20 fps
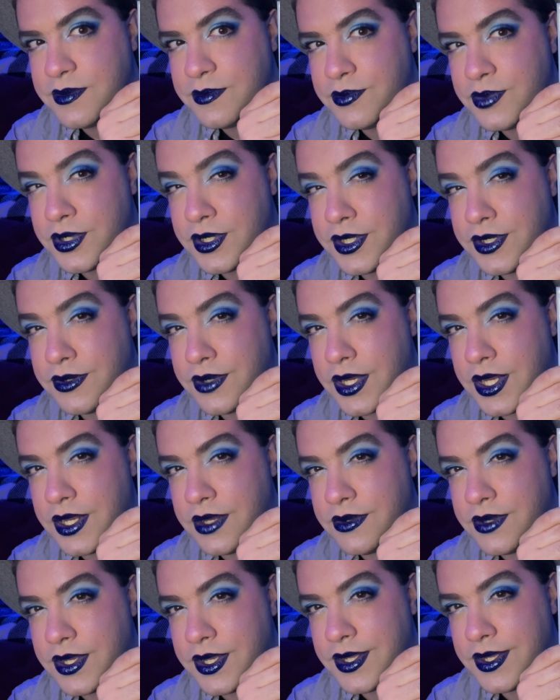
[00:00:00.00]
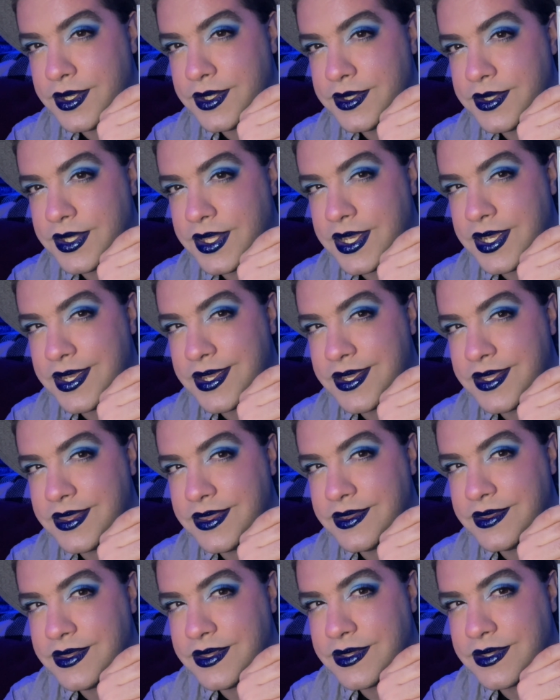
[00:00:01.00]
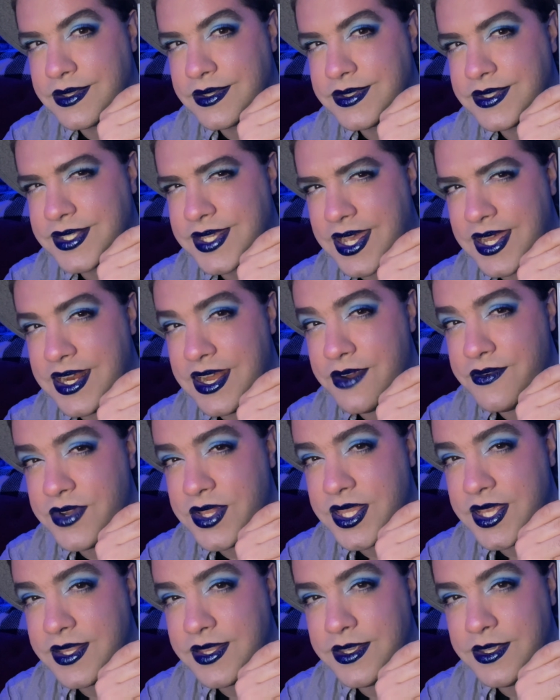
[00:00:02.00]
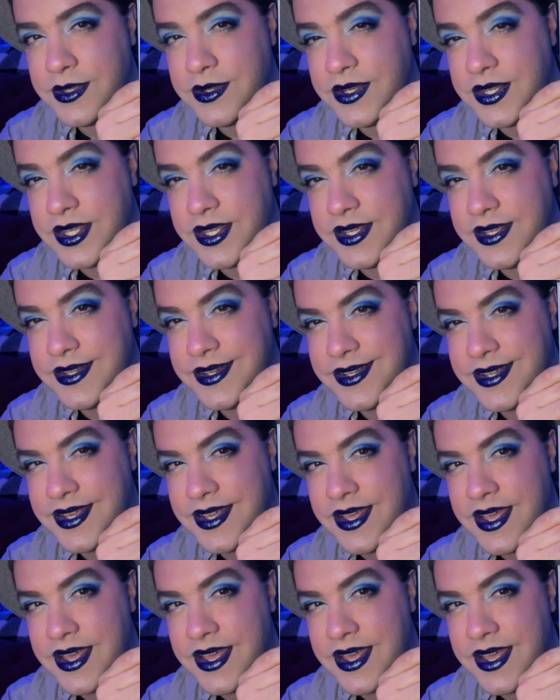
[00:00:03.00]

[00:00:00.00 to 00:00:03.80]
great, right? Like it's kind of everything that you need.